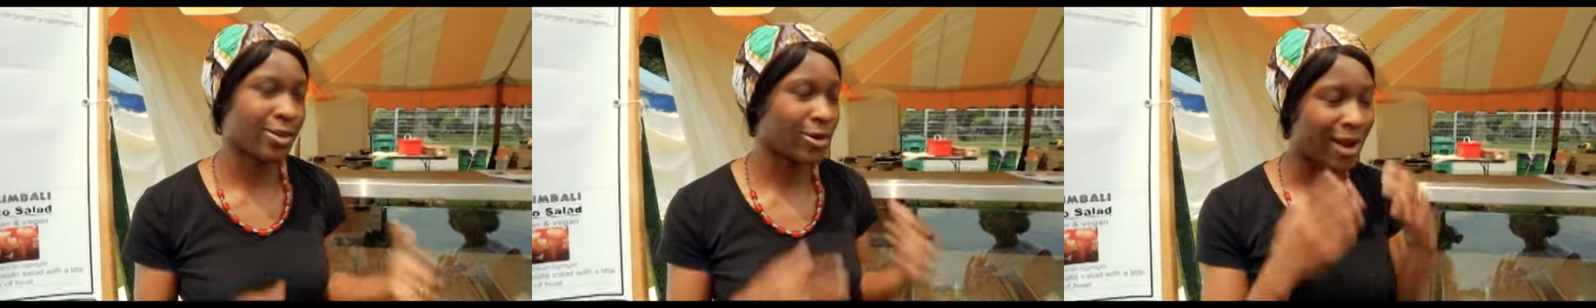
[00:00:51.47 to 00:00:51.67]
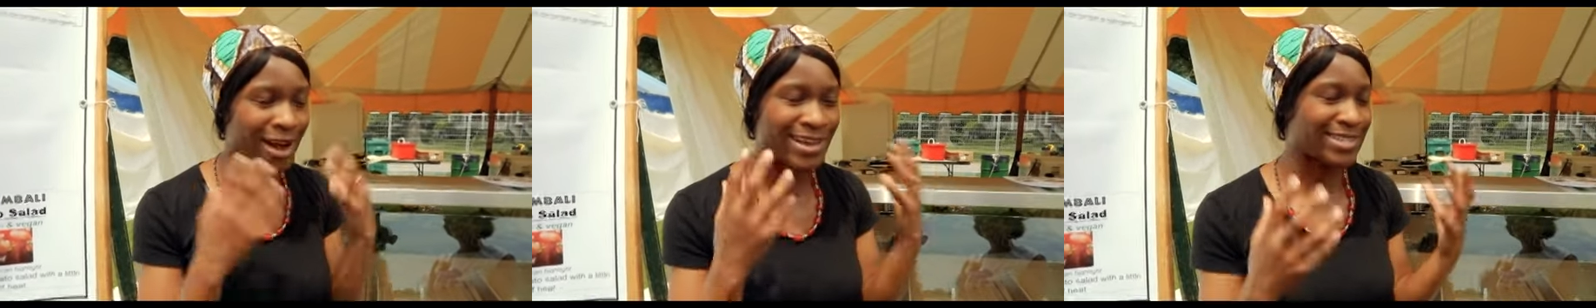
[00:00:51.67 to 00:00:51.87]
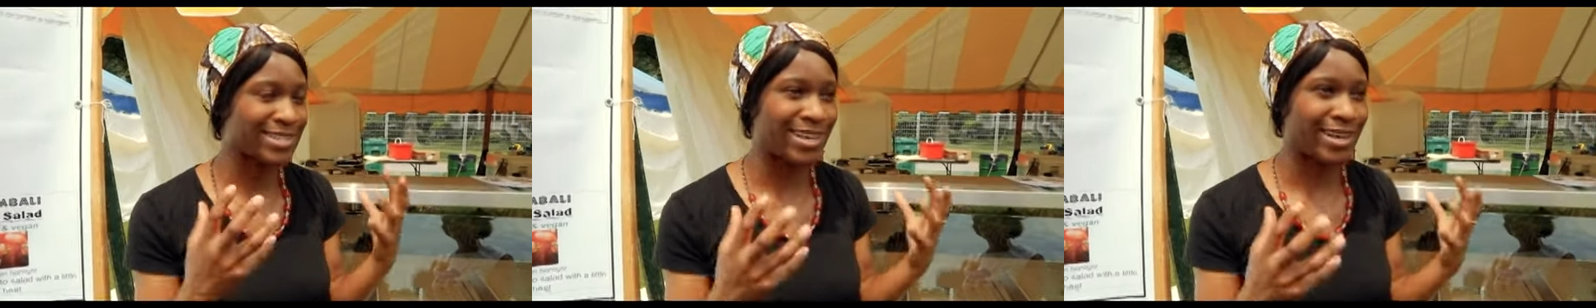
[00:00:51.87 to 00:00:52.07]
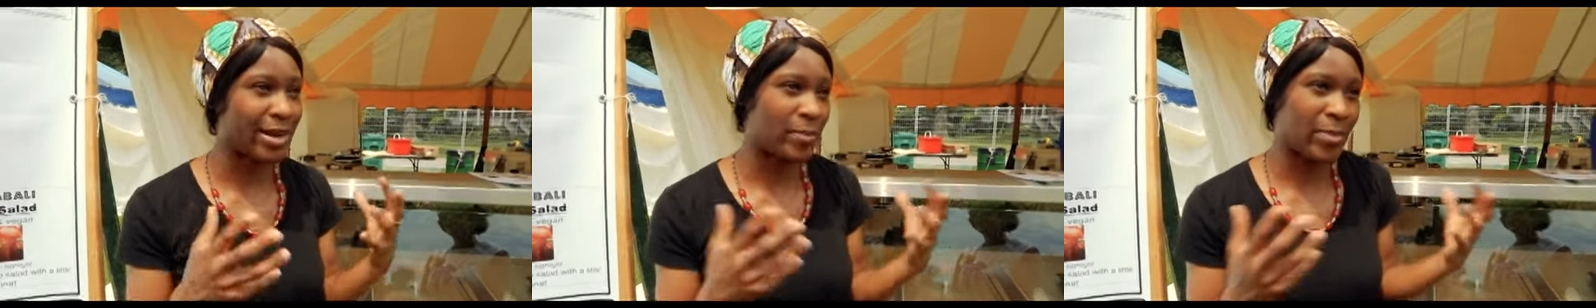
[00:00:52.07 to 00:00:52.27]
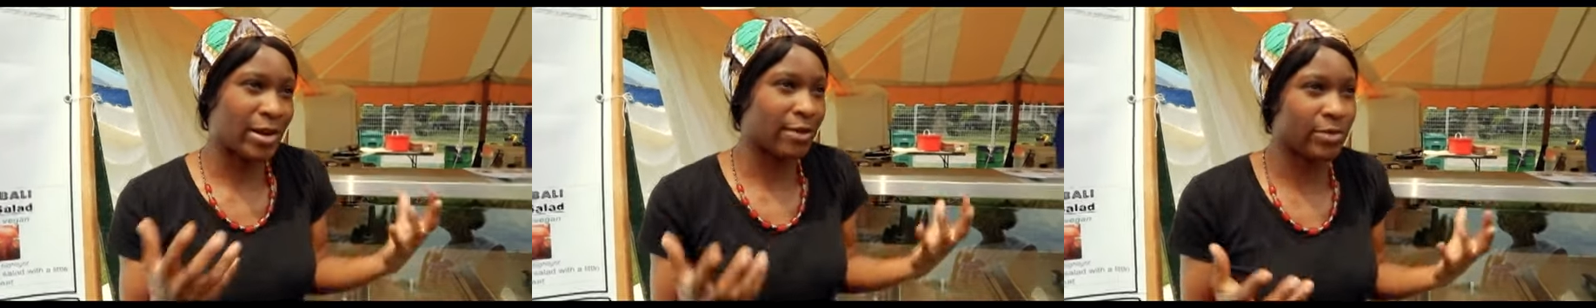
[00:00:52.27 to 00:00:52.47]
their eyes light
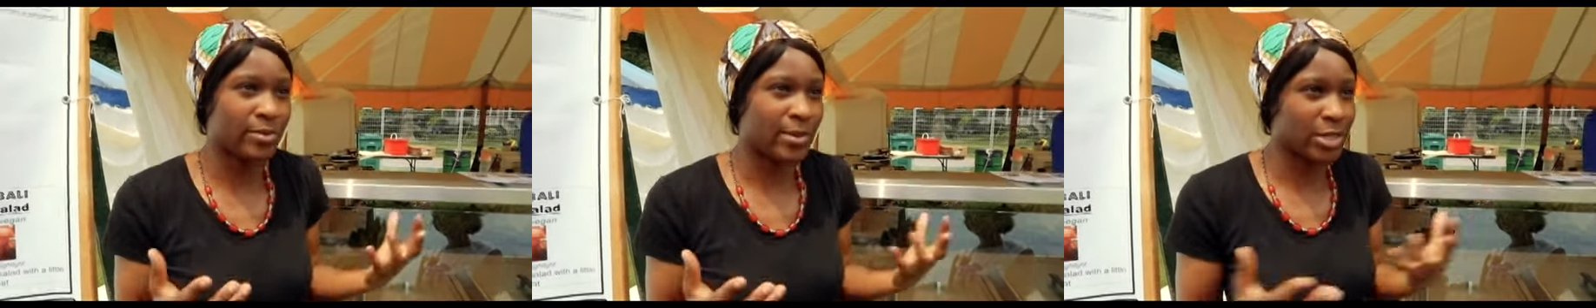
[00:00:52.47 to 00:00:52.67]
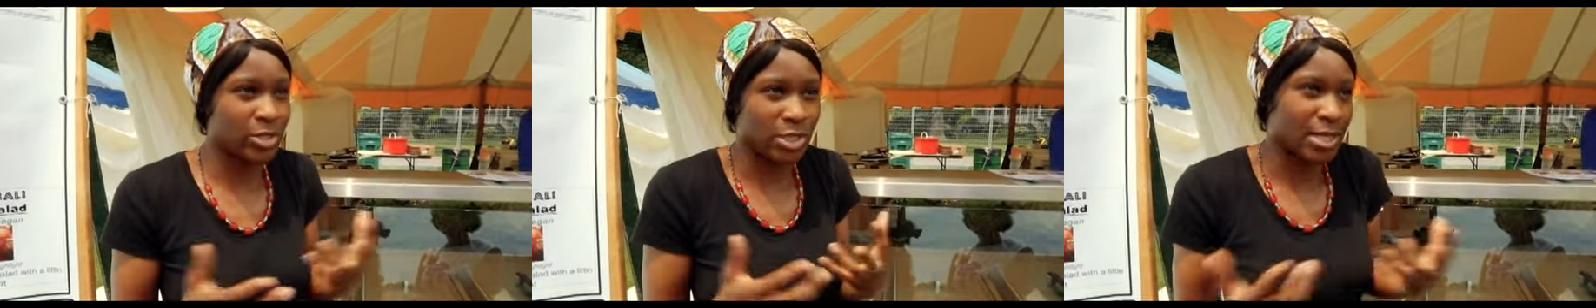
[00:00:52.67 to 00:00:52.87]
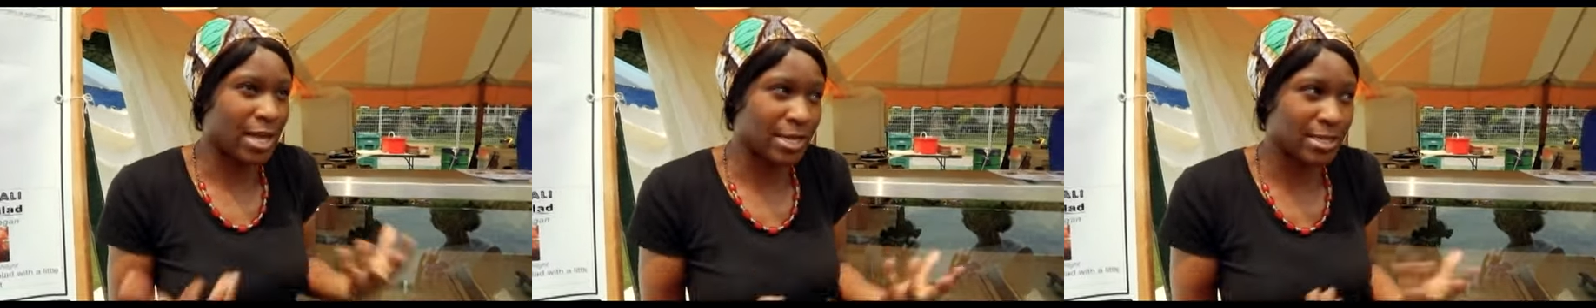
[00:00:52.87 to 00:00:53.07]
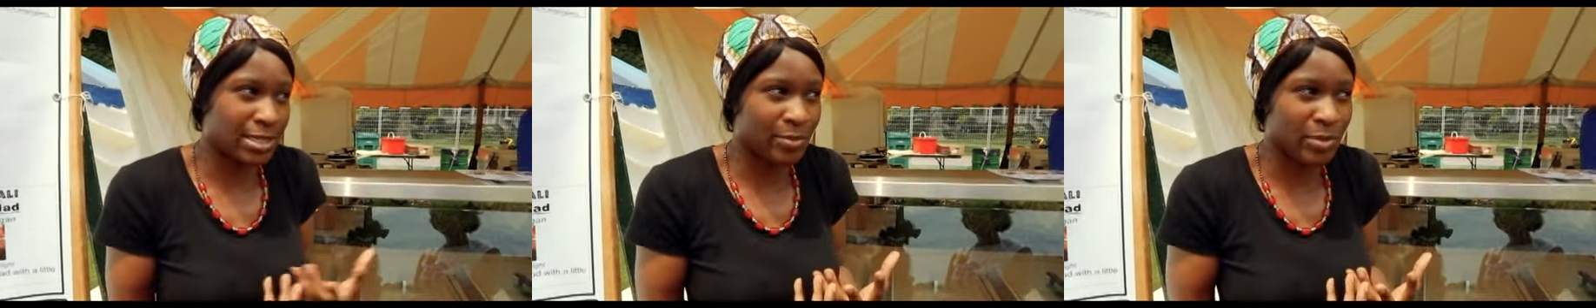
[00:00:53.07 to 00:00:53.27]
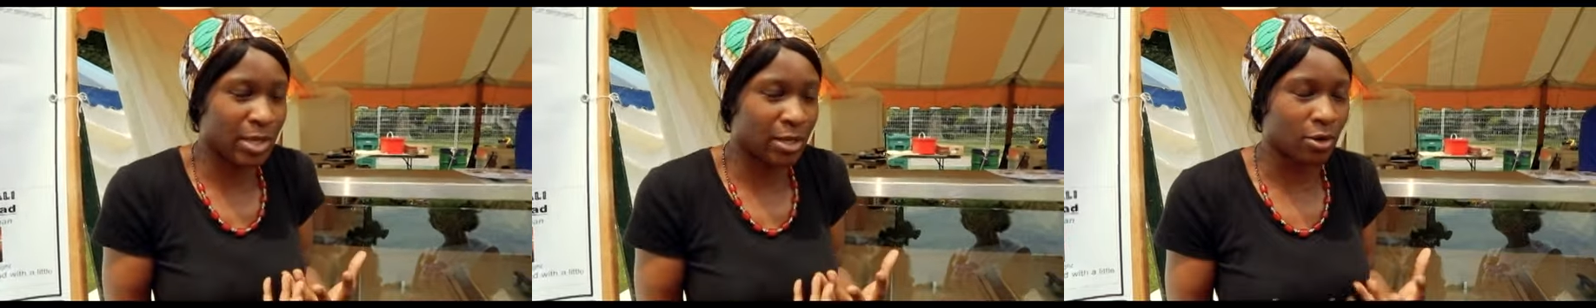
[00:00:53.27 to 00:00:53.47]
up and everybody just has
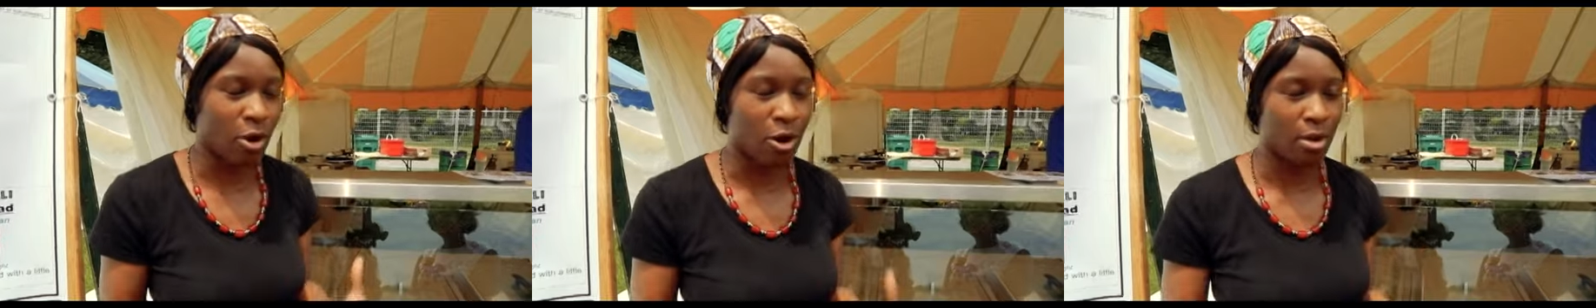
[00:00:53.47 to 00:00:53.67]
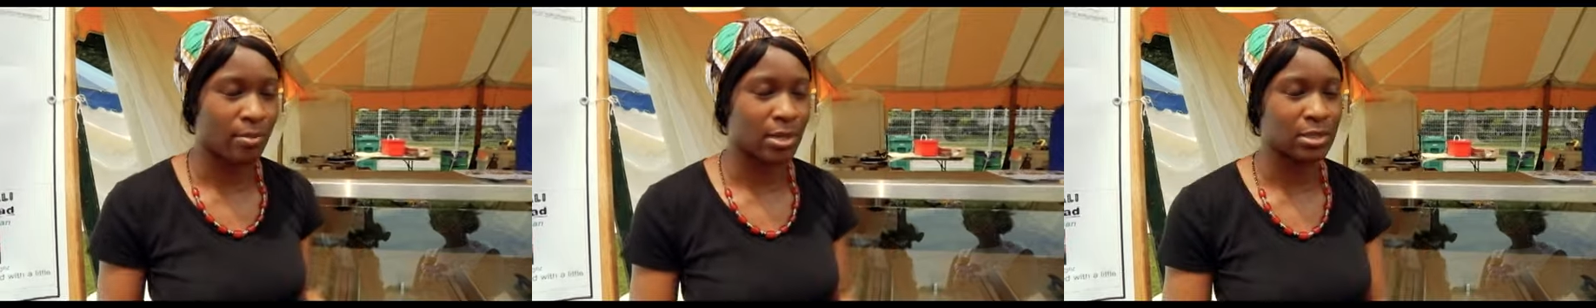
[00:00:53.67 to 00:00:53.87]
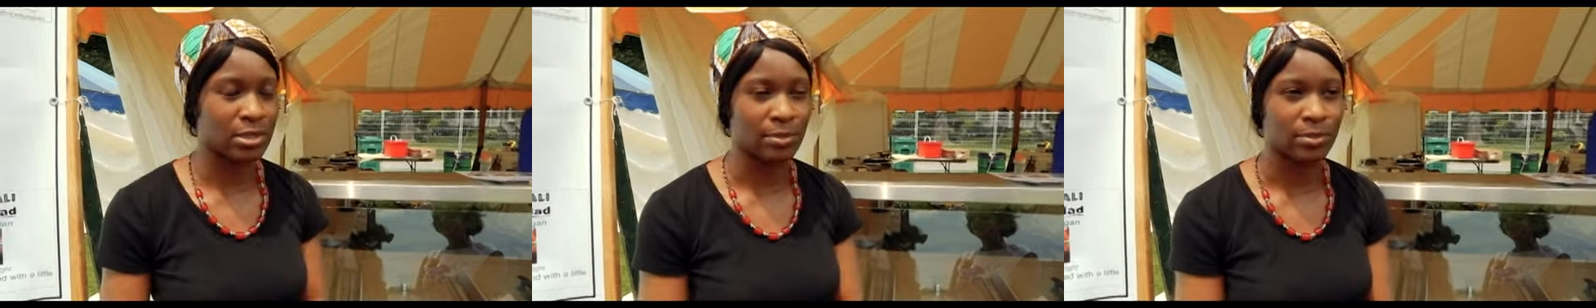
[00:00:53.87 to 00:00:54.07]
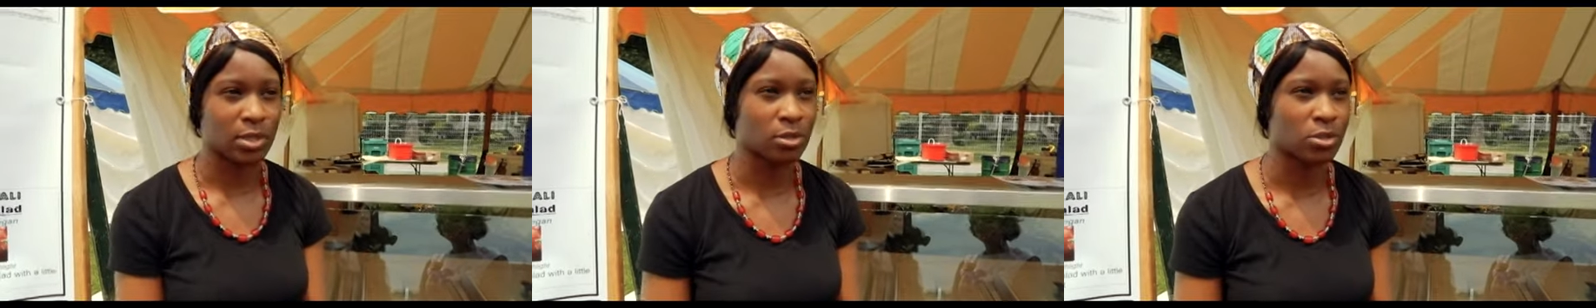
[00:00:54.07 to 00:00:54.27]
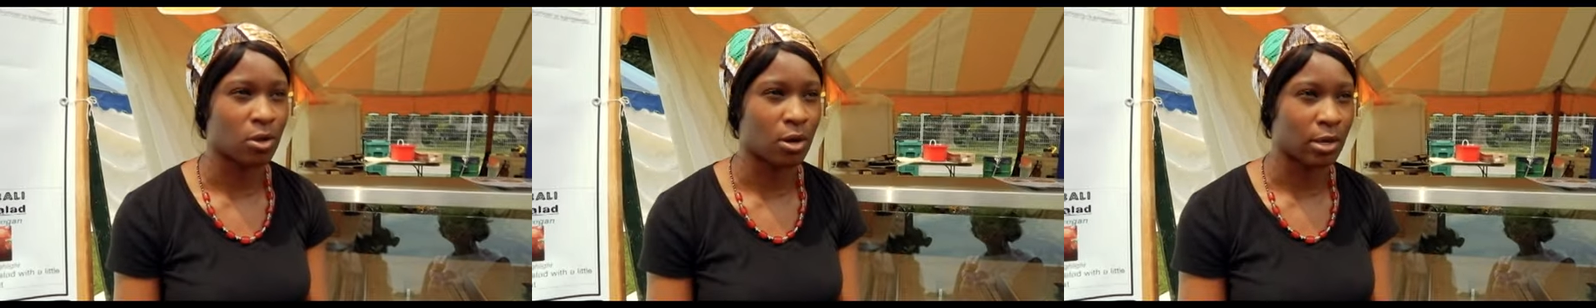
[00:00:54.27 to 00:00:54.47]
something in common and
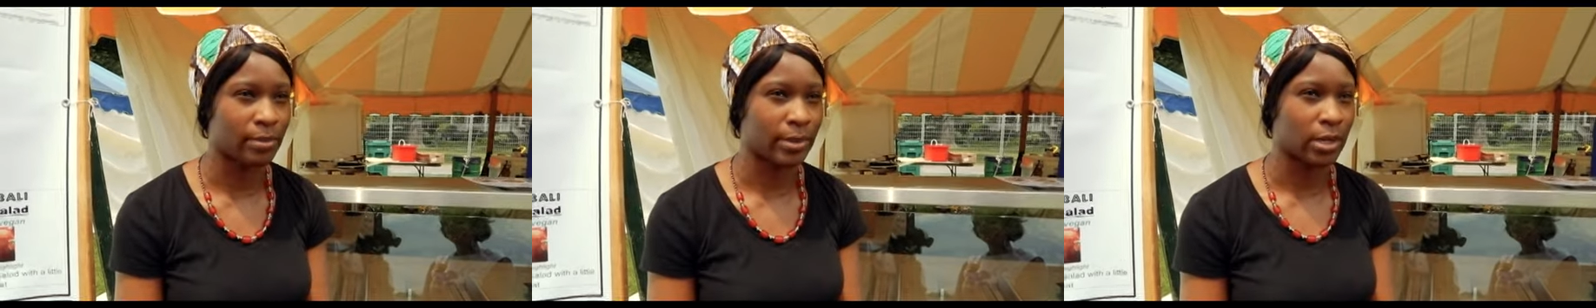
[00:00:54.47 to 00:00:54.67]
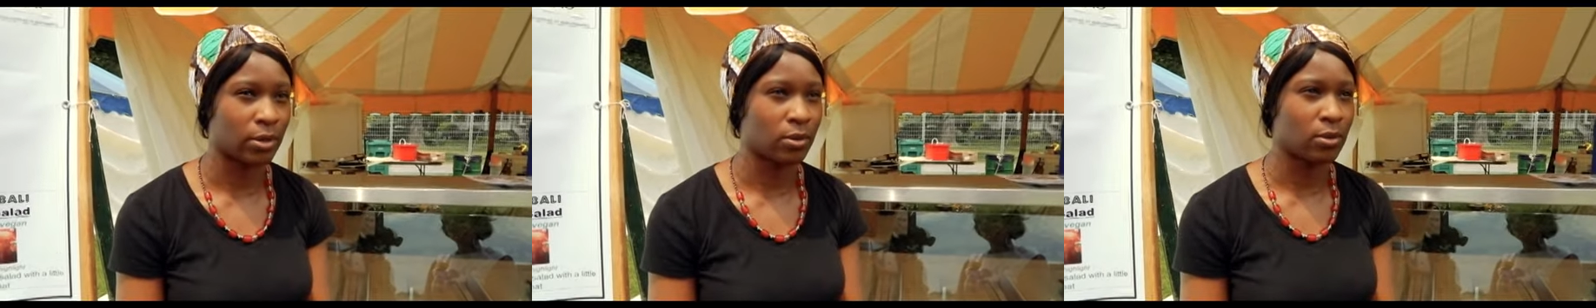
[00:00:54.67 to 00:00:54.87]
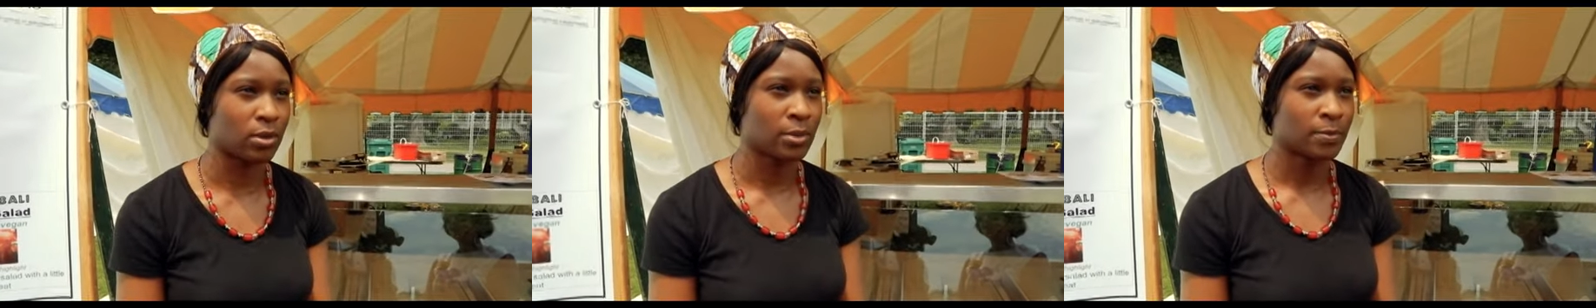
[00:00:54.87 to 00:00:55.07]
something to talk about.